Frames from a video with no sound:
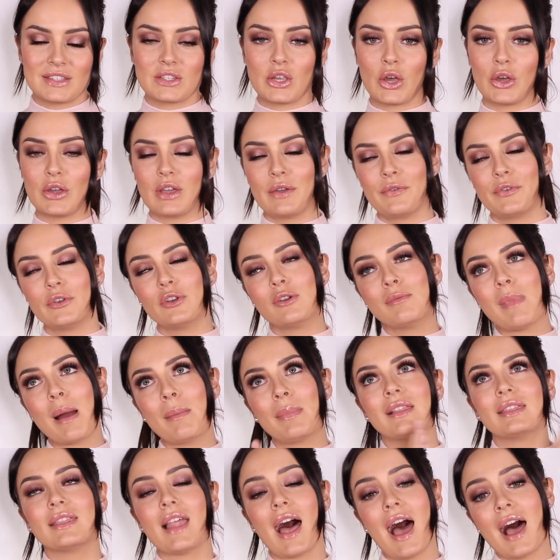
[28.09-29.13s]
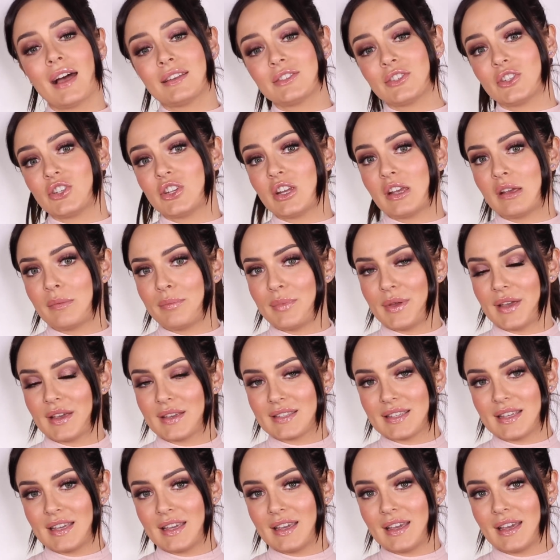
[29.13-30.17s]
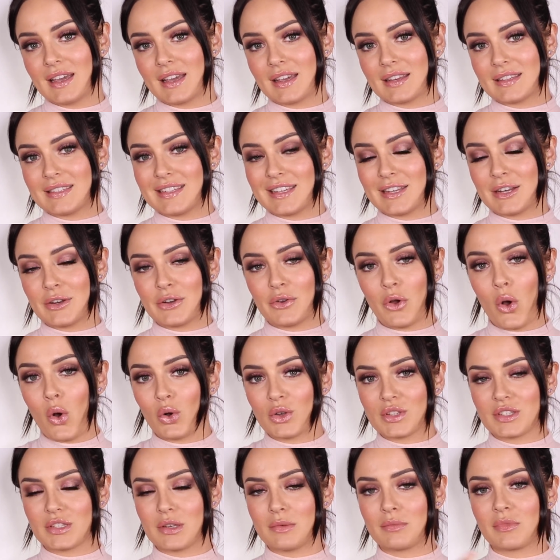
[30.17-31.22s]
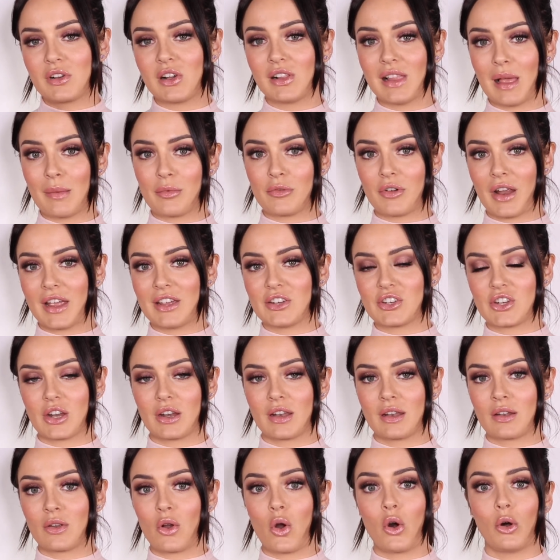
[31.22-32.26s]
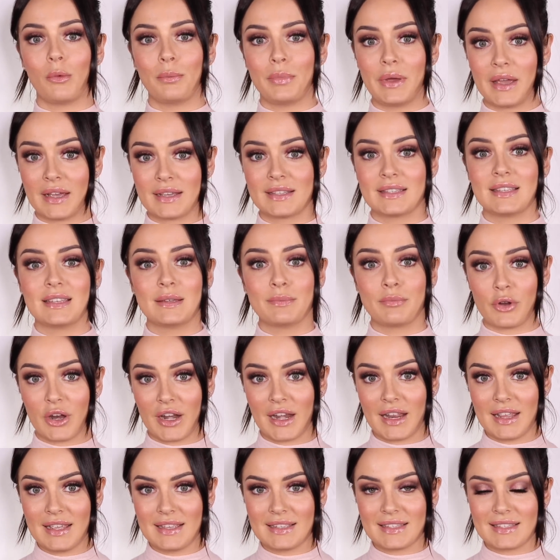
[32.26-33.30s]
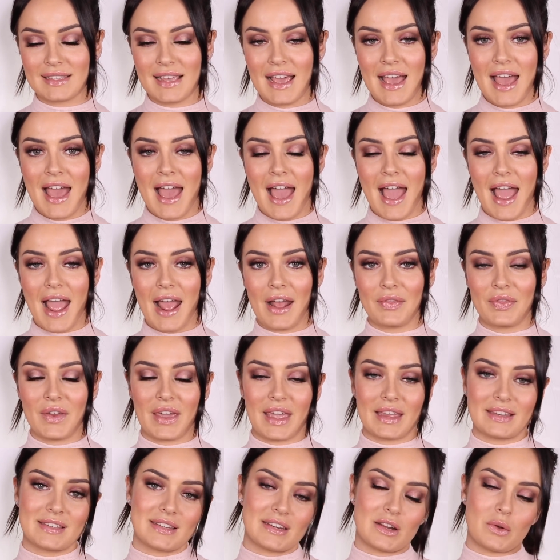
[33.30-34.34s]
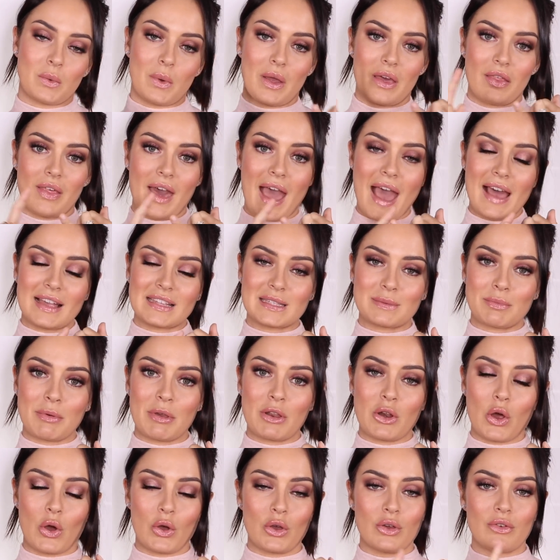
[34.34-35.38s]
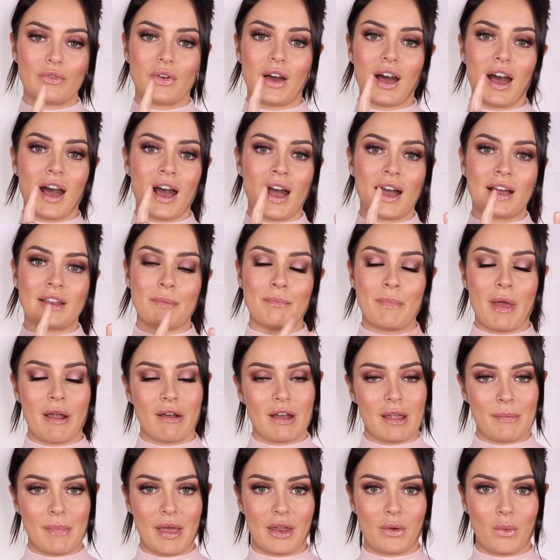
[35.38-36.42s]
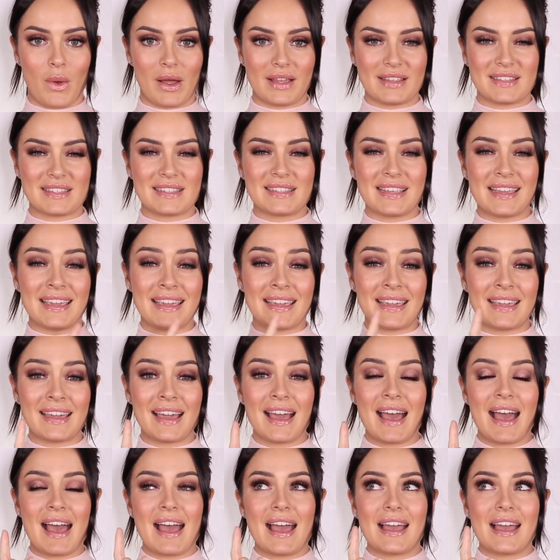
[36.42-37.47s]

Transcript: So if you remember last year, Pixi did an awesome collaboration called Pixi Pretties, and they did it with Aspen Ovard, Mariam NYC,